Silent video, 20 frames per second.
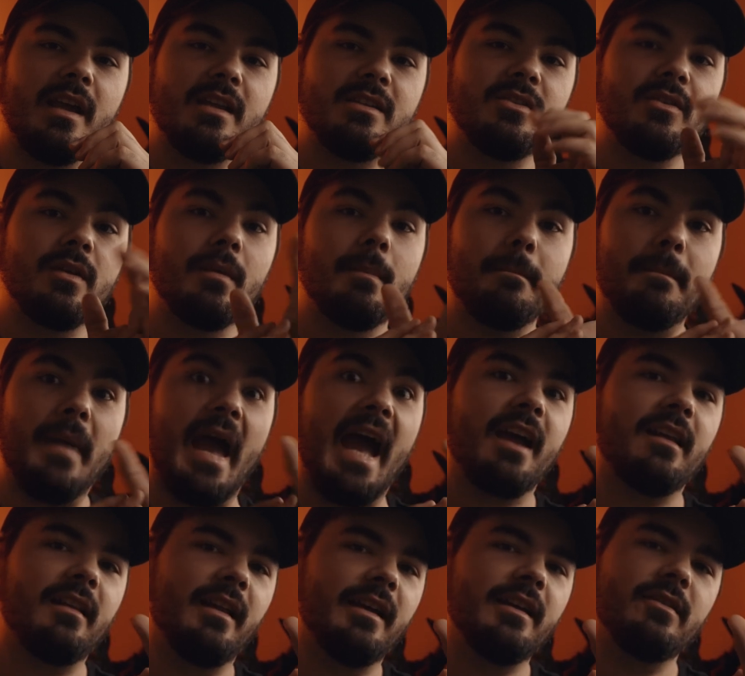is you can
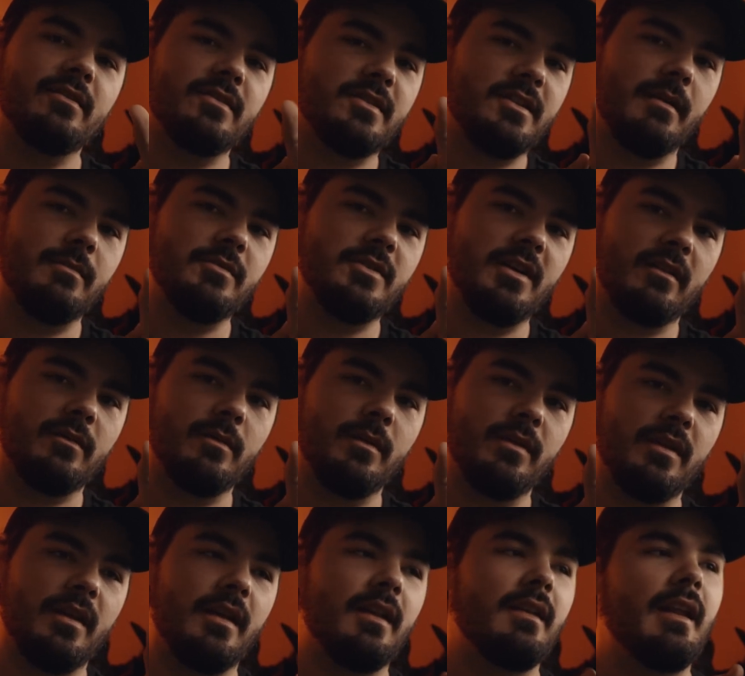backlight your subject
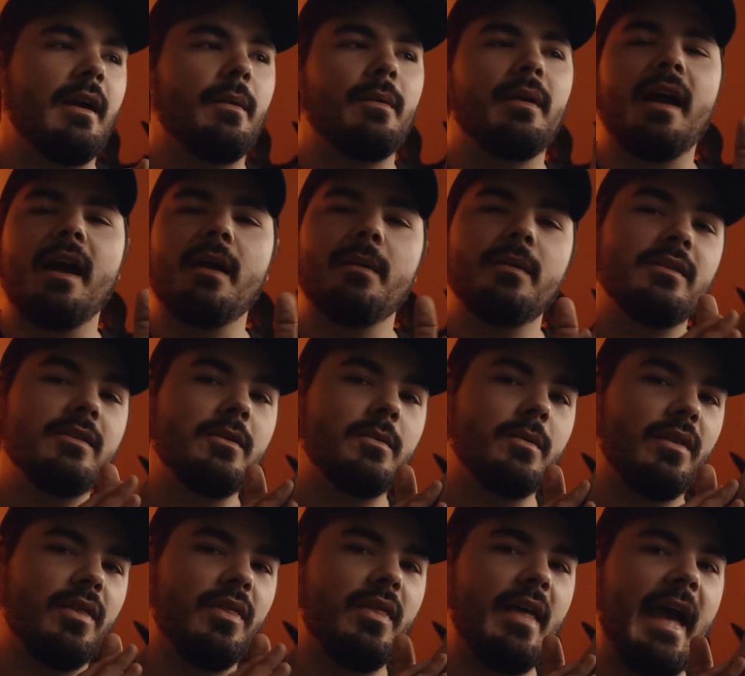with it. Now, what I would do
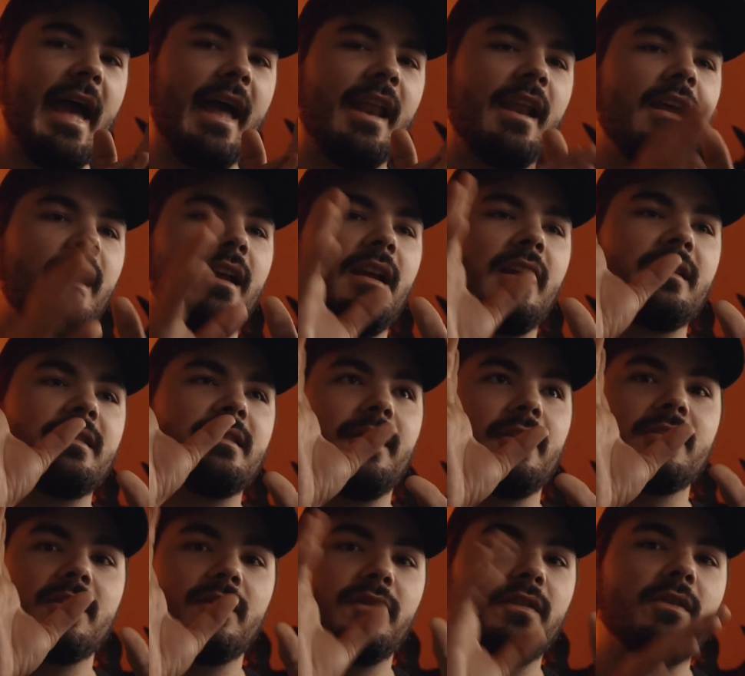with that is
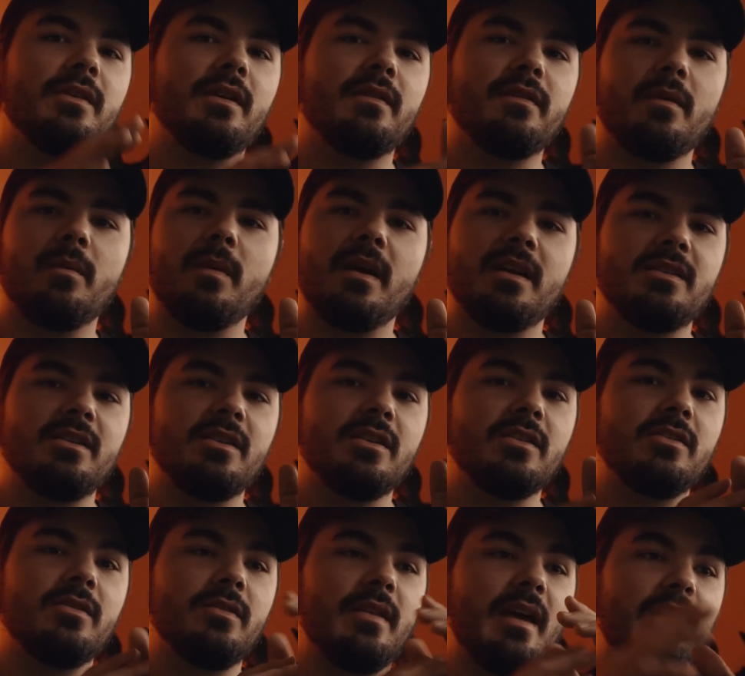there's a few different ways you
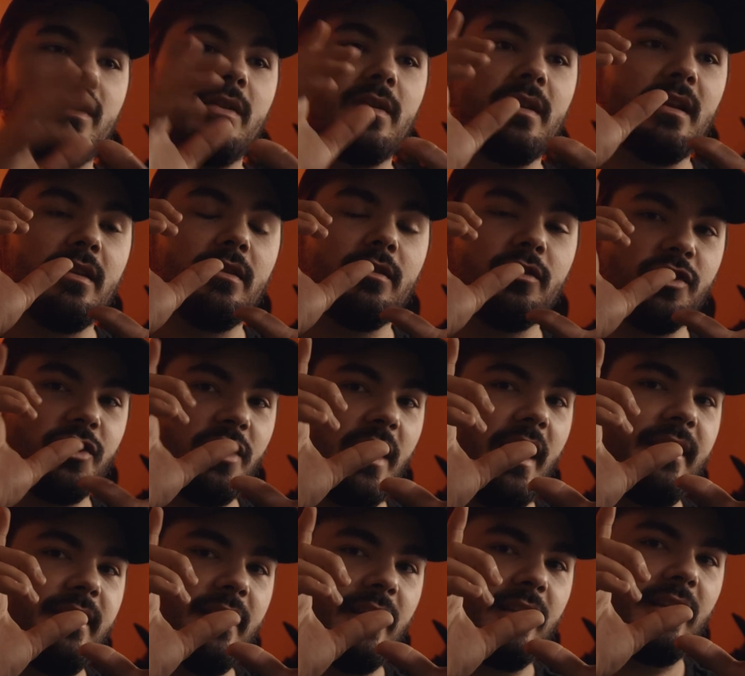can do that. You can either
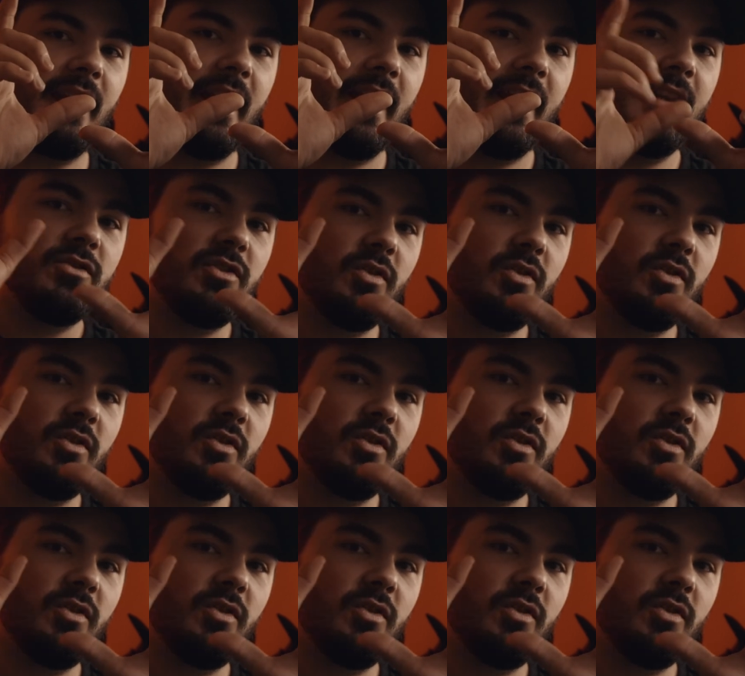shine the light